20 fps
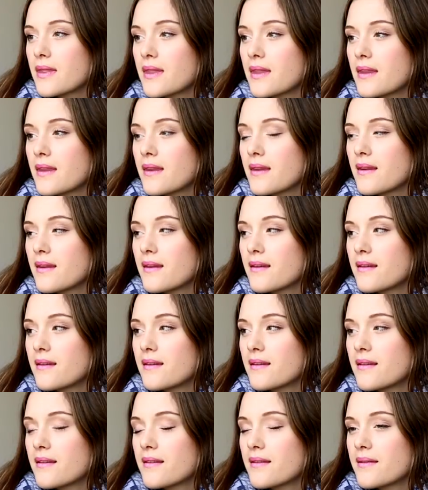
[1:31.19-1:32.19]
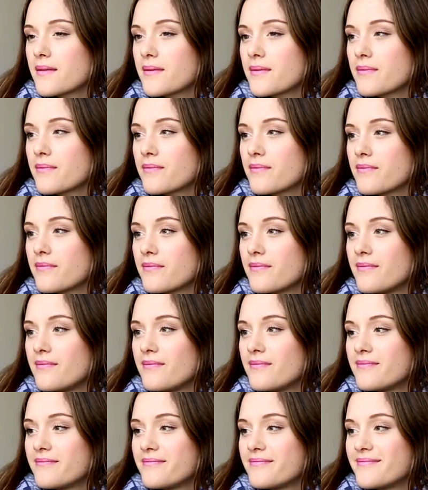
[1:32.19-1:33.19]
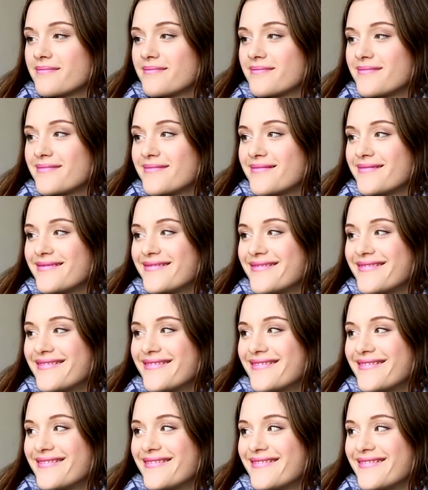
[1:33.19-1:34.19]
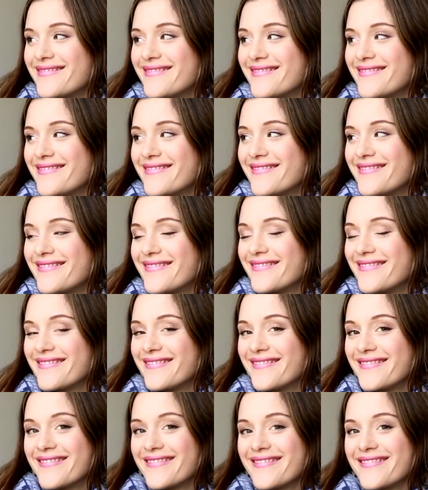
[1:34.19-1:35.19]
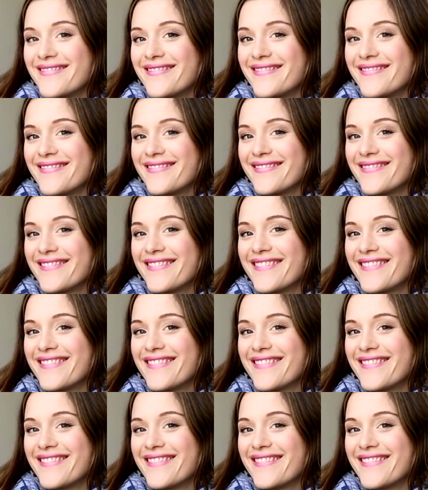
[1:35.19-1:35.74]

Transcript: No words are spoken by the person on screen.